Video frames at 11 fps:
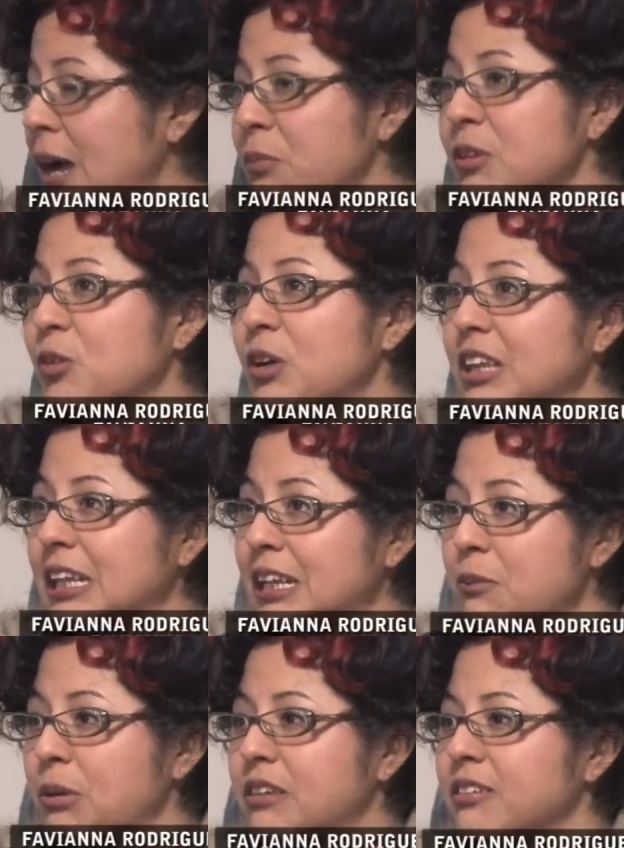happens when the
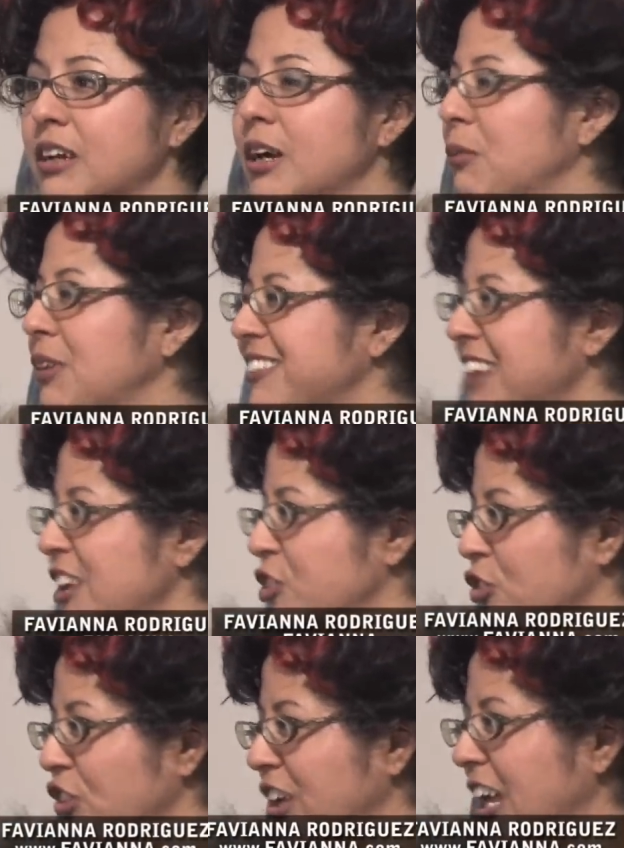Olympics come? Gotta move the
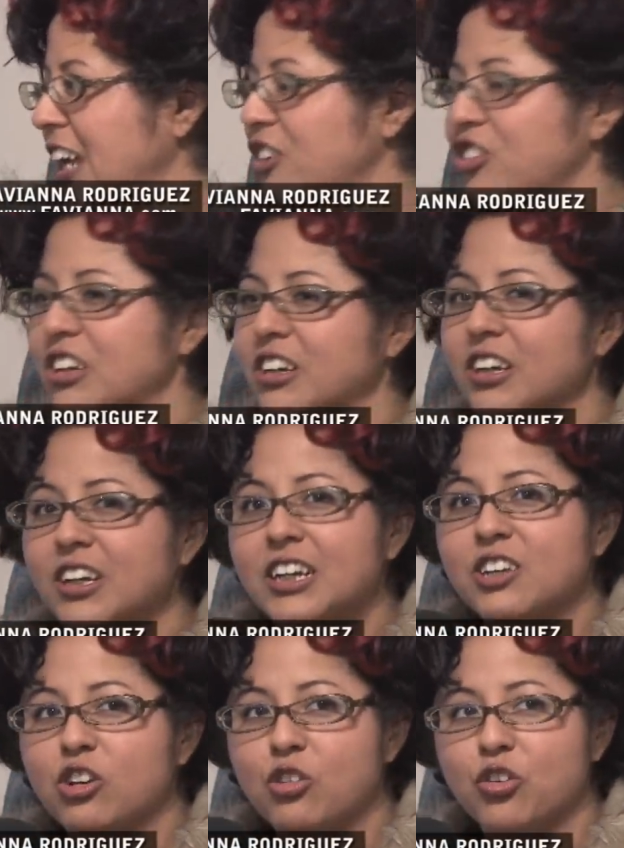poor people out. Gotta
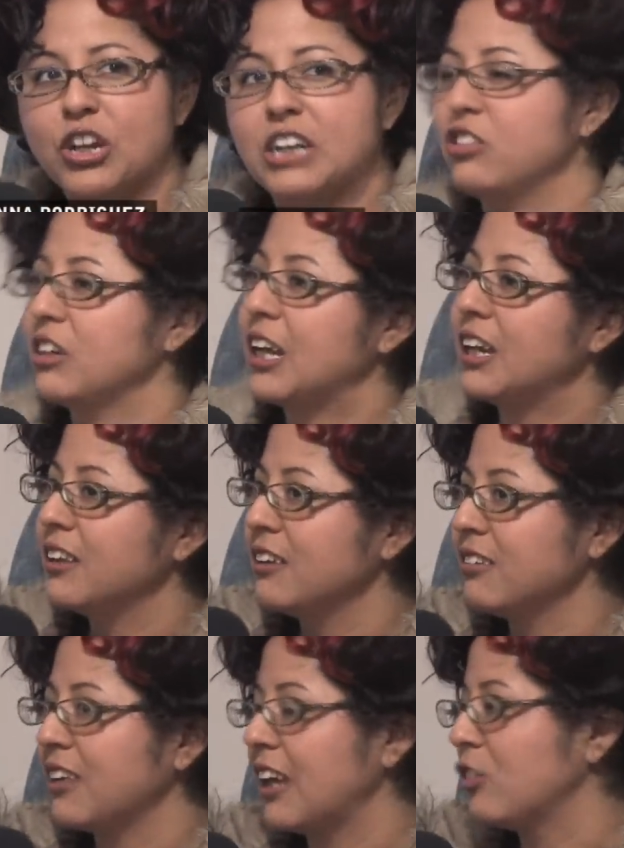move the poor people out. And in
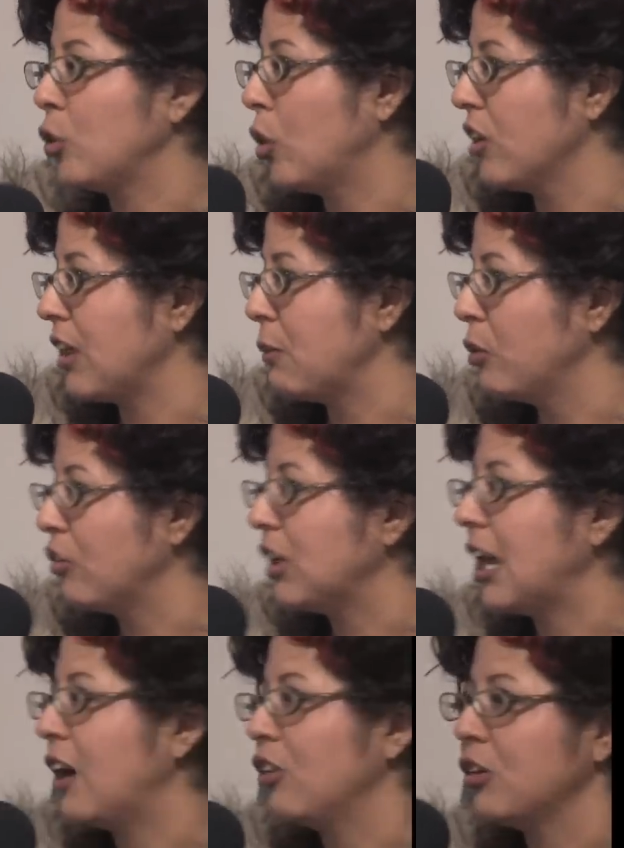this case, who are they
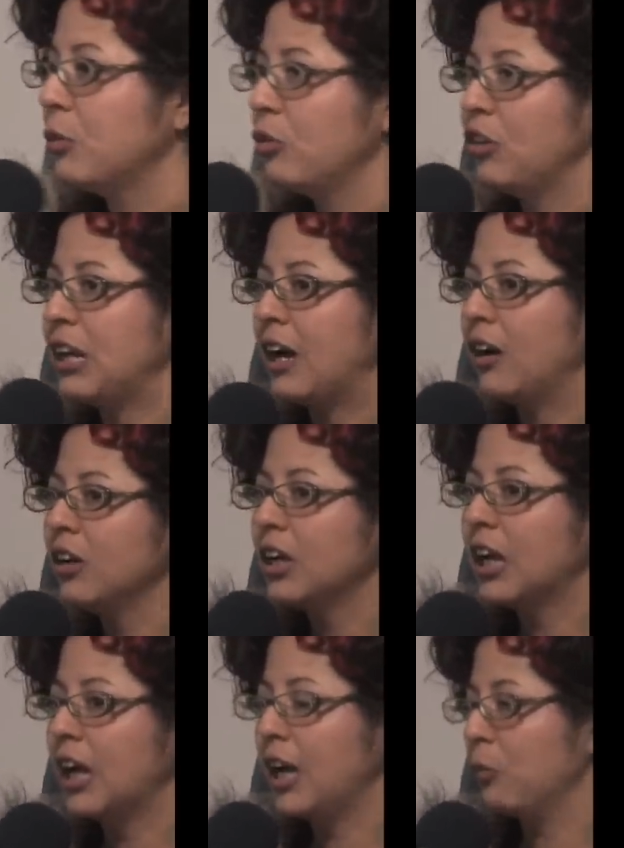moving out? They're moving out
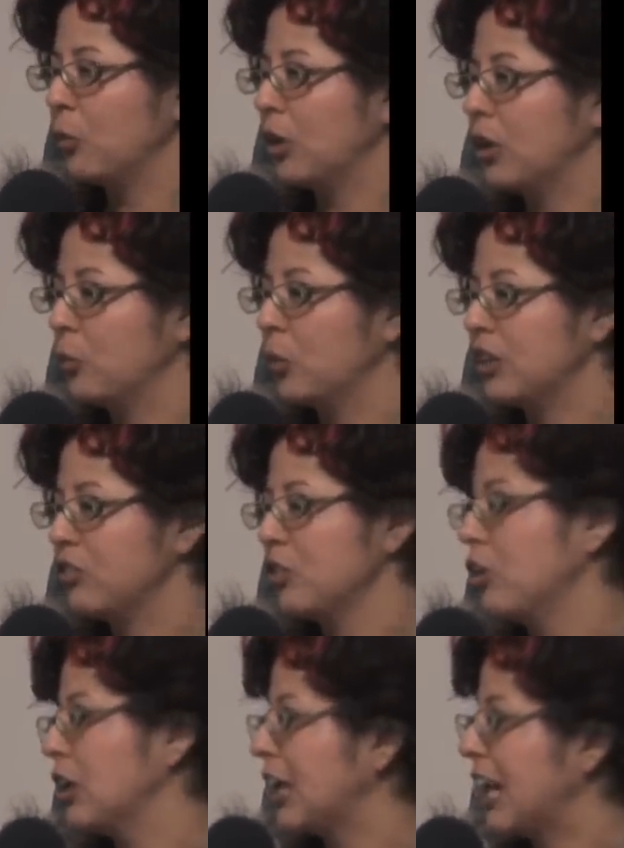um, what what is
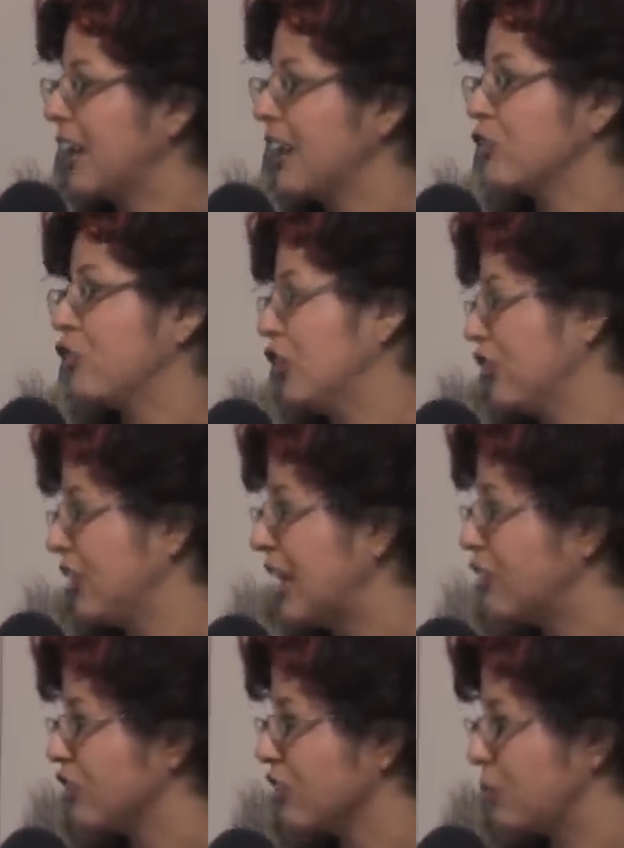known in Canada as First
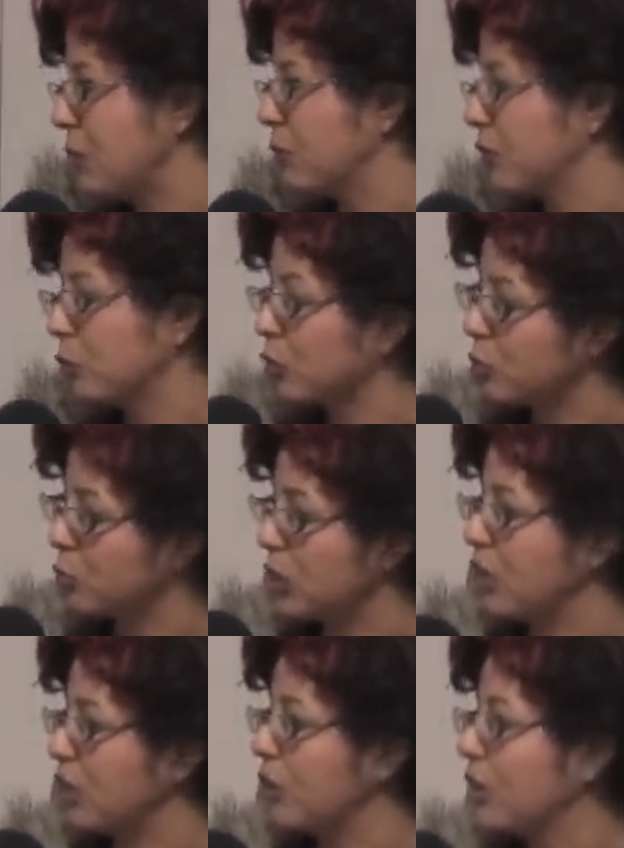Nation people, which we
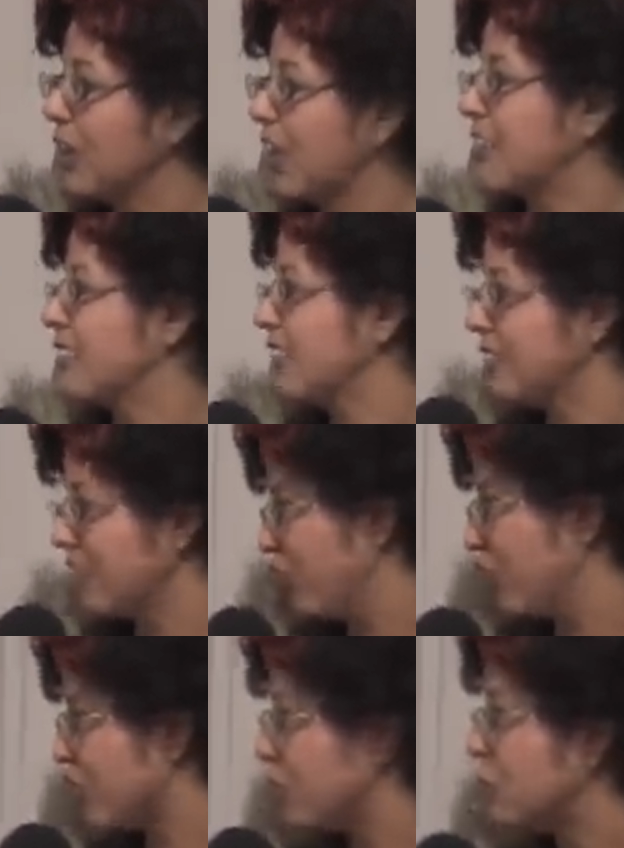know as the Indigenous